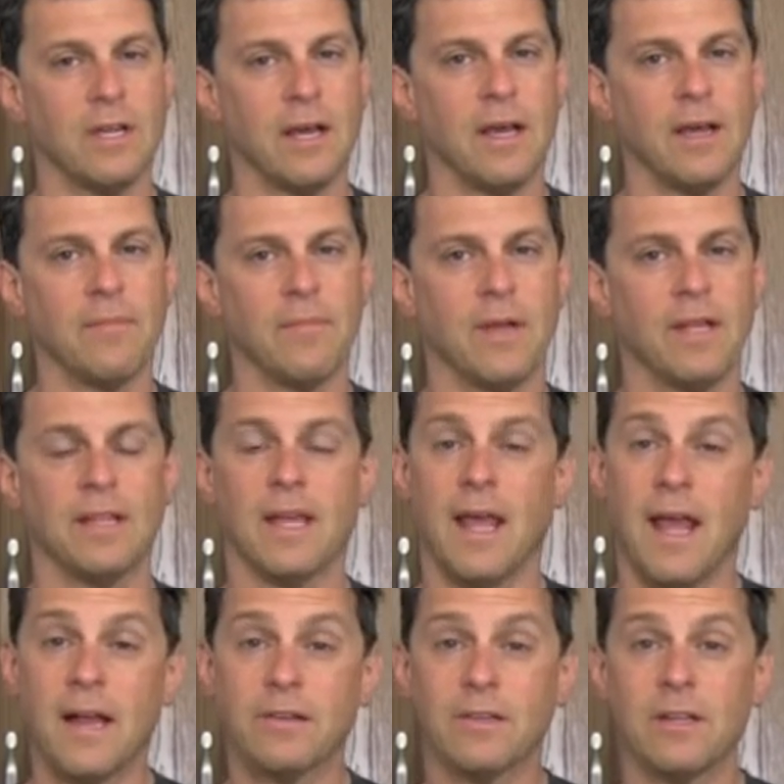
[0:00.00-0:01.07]
the time, they
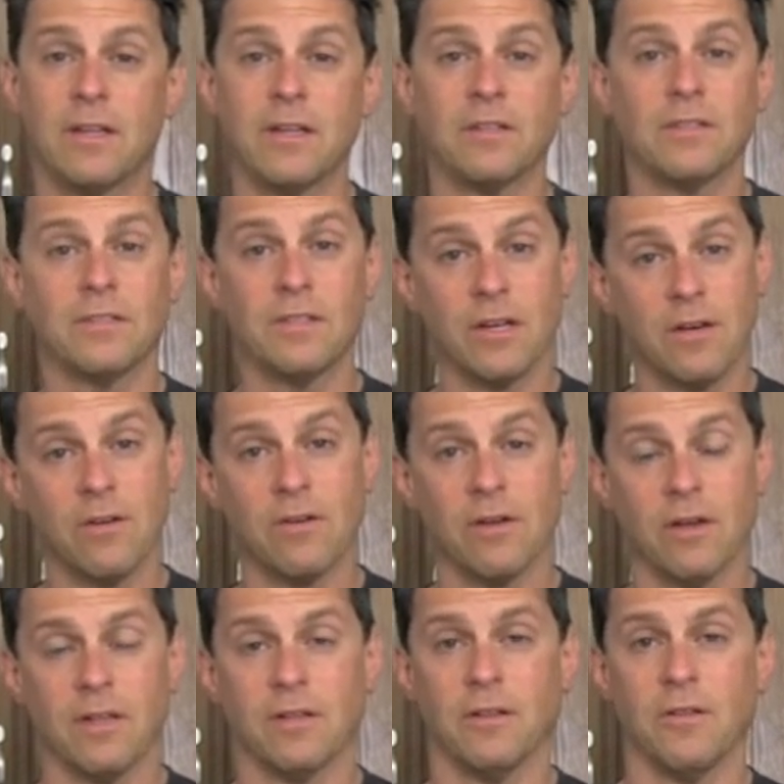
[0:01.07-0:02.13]
actually get sicker
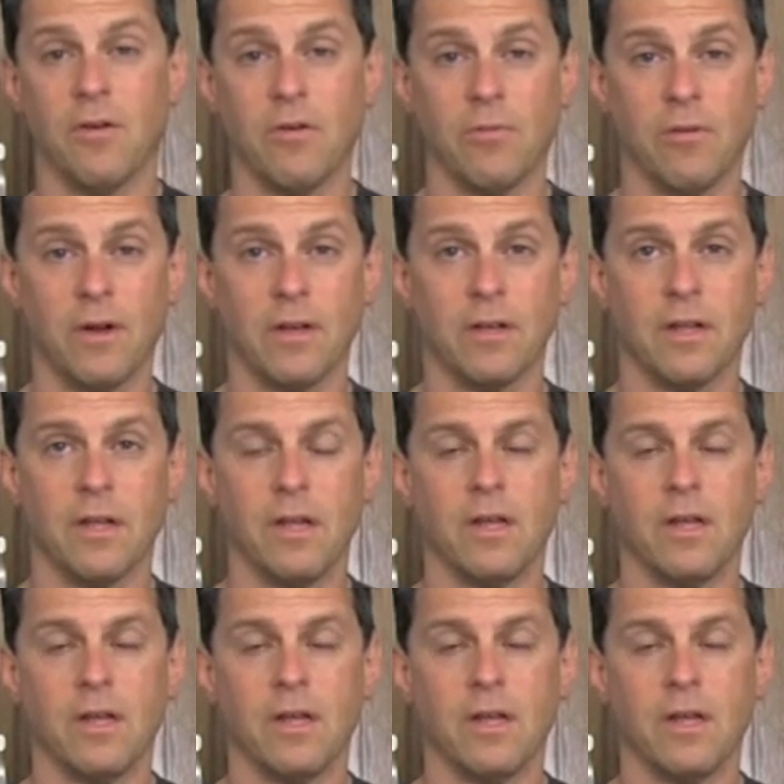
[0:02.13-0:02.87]
in the long run.